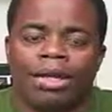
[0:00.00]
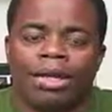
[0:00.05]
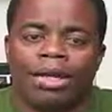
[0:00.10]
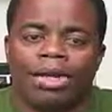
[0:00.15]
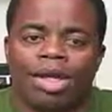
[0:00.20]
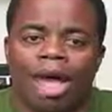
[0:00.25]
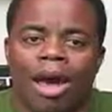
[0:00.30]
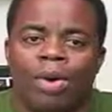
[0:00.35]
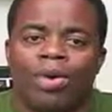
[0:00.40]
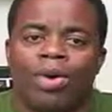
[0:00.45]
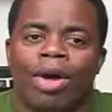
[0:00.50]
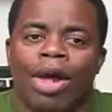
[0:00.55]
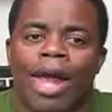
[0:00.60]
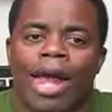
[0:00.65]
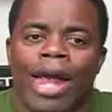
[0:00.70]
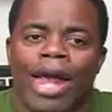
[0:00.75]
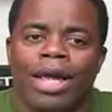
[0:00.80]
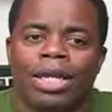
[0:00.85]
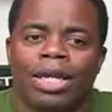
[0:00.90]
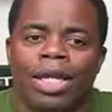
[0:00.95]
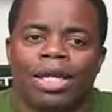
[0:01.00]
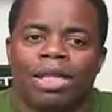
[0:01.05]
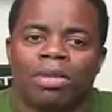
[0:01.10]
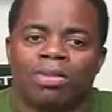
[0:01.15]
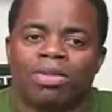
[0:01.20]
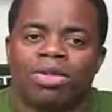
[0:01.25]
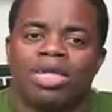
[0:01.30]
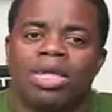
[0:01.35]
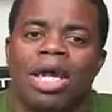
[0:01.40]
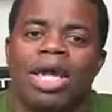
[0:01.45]
that will aid in
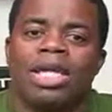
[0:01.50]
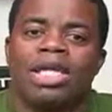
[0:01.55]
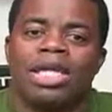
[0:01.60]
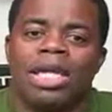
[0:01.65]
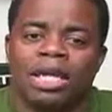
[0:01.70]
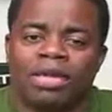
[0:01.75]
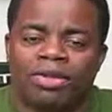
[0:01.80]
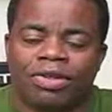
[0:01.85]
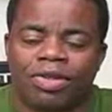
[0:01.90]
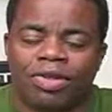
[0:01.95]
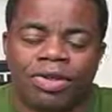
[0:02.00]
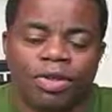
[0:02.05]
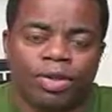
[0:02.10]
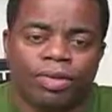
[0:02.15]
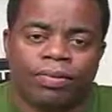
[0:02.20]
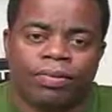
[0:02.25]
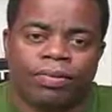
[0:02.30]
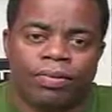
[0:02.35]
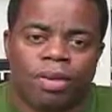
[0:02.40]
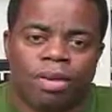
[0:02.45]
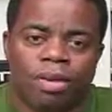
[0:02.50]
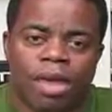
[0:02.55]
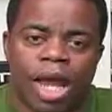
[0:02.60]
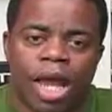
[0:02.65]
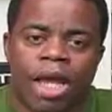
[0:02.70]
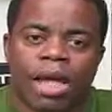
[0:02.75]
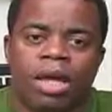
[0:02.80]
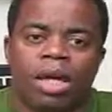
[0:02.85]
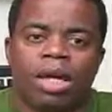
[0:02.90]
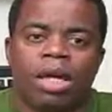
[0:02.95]
them saying yes to you.
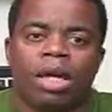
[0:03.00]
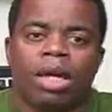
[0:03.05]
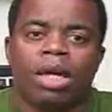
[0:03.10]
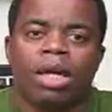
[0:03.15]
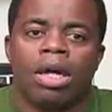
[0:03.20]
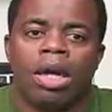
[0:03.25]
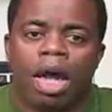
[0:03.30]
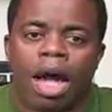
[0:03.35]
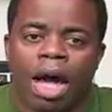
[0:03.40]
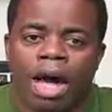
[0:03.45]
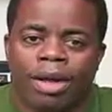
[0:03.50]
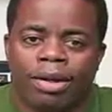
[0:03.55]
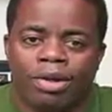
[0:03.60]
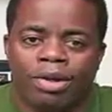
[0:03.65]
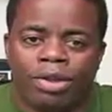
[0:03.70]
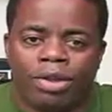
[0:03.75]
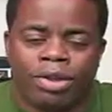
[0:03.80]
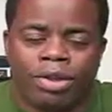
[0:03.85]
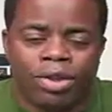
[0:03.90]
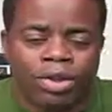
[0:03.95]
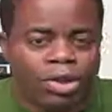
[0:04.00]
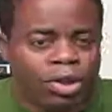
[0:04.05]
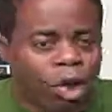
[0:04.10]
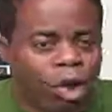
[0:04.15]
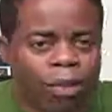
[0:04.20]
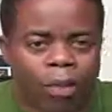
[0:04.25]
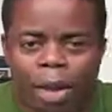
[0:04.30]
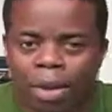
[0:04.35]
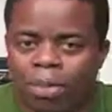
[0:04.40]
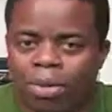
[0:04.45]
Okay.
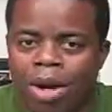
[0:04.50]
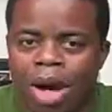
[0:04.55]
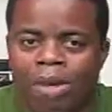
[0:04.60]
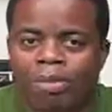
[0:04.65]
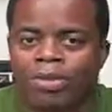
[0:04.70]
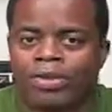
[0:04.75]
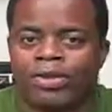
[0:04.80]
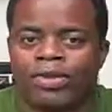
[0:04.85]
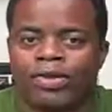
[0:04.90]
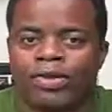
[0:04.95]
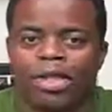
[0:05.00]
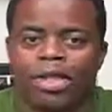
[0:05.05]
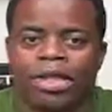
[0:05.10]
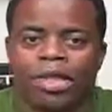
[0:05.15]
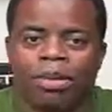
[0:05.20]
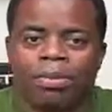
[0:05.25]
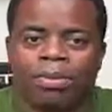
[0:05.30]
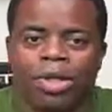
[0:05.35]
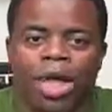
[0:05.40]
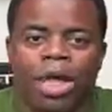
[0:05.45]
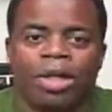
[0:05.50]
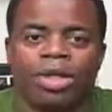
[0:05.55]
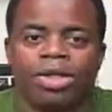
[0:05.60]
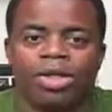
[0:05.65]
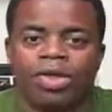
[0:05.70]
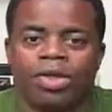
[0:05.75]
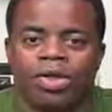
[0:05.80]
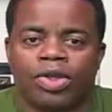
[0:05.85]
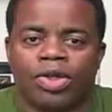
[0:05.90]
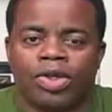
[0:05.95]
Don't make promises to them that you
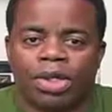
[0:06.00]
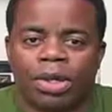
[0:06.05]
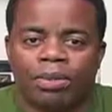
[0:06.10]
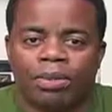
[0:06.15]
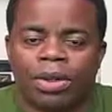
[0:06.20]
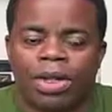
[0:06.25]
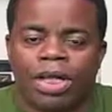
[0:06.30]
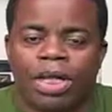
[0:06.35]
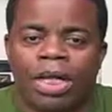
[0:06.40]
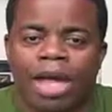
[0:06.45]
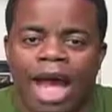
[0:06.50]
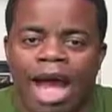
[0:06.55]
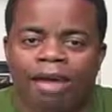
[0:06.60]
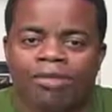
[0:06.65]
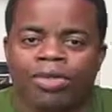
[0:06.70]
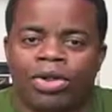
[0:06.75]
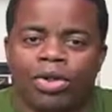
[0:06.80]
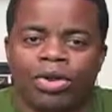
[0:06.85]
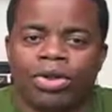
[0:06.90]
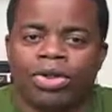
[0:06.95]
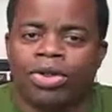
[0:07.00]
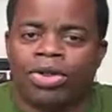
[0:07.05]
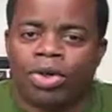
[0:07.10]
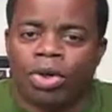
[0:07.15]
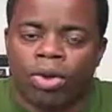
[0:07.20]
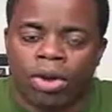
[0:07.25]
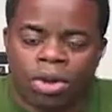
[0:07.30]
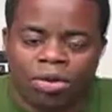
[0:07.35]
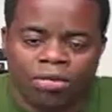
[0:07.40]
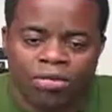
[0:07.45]
just simply have no
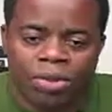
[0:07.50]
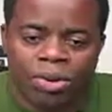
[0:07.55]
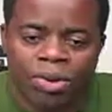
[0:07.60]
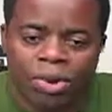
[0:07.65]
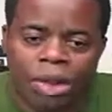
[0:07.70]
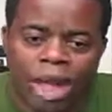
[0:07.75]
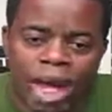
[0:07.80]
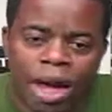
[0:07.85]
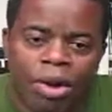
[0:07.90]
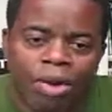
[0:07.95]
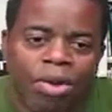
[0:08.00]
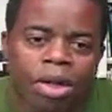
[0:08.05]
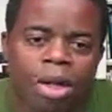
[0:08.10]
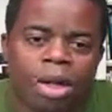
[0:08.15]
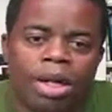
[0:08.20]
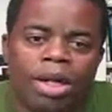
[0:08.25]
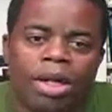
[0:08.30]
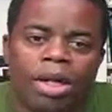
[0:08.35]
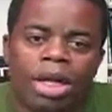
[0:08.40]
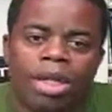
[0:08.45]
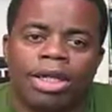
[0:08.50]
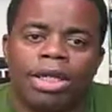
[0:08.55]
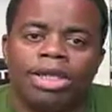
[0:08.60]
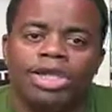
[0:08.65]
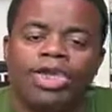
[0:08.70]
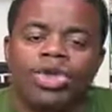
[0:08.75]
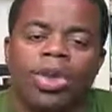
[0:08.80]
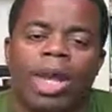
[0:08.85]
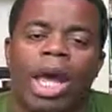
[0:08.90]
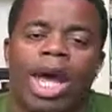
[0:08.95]
control over. Now,
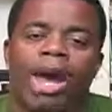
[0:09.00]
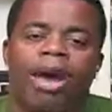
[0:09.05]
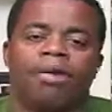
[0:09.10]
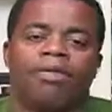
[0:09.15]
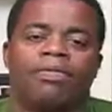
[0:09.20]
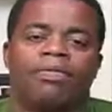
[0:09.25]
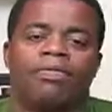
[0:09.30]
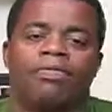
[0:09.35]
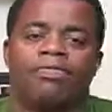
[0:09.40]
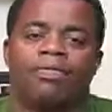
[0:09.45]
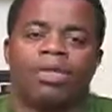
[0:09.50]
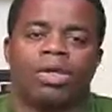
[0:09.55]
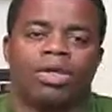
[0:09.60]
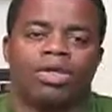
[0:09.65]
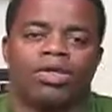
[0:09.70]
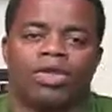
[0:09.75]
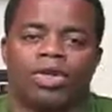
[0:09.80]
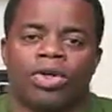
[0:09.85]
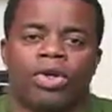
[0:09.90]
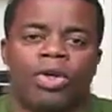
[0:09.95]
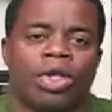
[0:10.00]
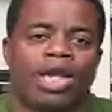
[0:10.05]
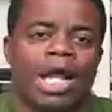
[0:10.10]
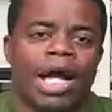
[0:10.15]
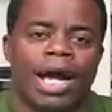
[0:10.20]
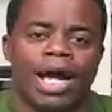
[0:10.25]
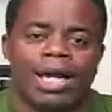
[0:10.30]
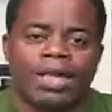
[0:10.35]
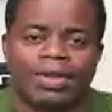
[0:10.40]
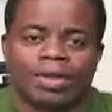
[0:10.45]
unless you have 0
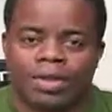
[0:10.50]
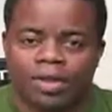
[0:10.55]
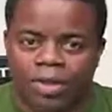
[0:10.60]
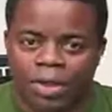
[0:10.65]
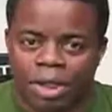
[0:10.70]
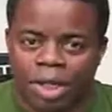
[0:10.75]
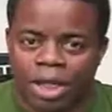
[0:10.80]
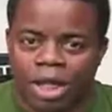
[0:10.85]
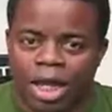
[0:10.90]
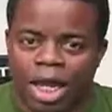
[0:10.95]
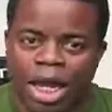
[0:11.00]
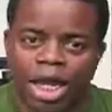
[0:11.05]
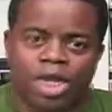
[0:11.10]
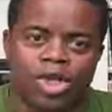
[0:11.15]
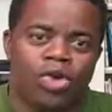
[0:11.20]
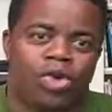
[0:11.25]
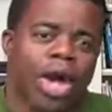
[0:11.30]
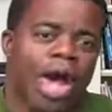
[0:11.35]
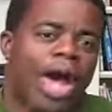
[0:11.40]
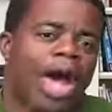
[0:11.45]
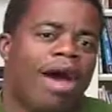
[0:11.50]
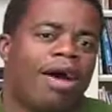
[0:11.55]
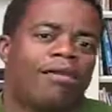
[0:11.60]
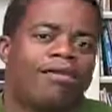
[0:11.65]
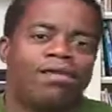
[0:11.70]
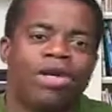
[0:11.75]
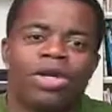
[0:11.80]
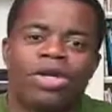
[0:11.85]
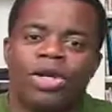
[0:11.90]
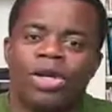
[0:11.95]
clients and you have
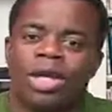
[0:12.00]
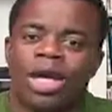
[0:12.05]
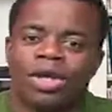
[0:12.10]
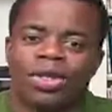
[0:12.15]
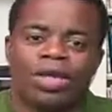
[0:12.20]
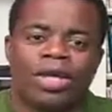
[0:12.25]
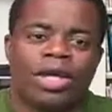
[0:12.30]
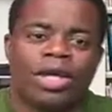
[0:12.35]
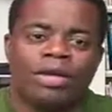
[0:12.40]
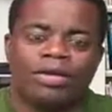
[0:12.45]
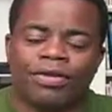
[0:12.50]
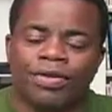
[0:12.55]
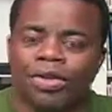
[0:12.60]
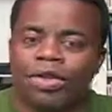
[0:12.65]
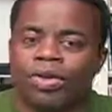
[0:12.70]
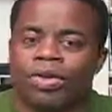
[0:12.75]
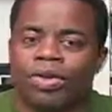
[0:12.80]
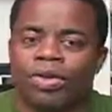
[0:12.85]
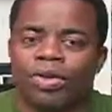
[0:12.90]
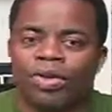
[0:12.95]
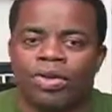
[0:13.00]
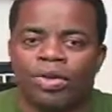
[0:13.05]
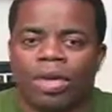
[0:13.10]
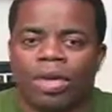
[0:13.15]
nothing else to do,